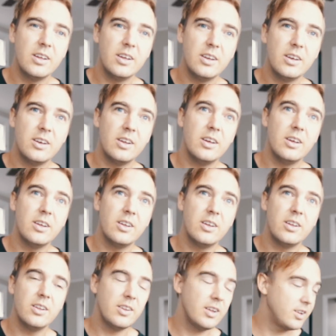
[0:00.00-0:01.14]
And
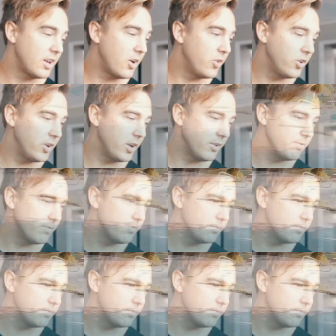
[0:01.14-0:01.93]
that's how we do it.